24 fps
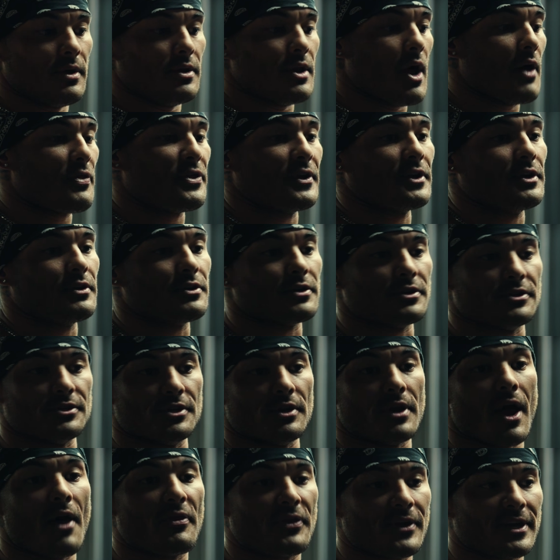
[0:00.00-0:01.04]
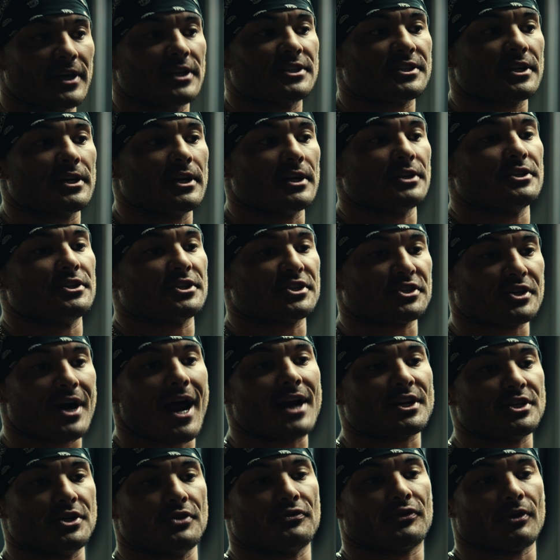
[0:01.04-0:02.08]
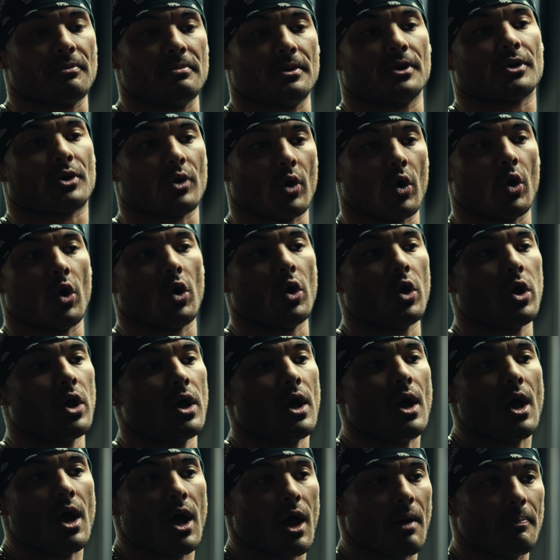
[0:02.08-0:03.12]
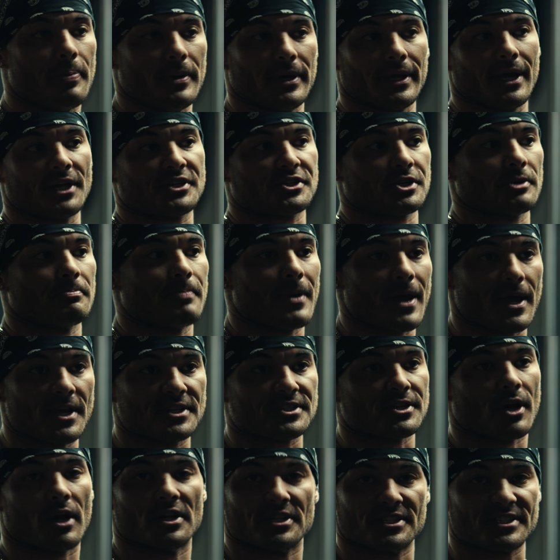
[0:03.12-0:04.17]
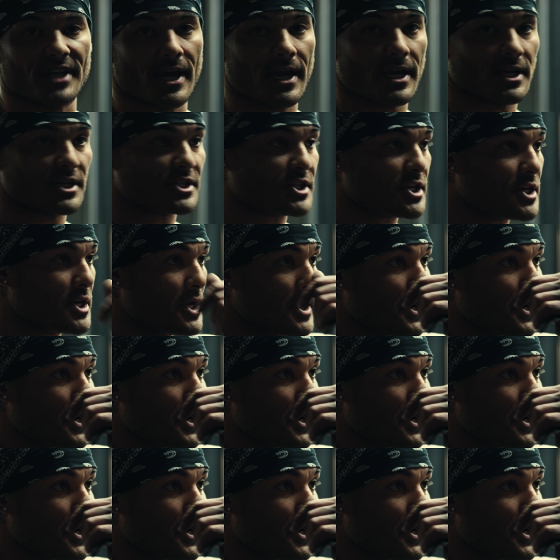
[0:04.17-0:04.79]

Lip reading: Nothing you can do, nothing is gonna distract you from your goal of being at your best on stage.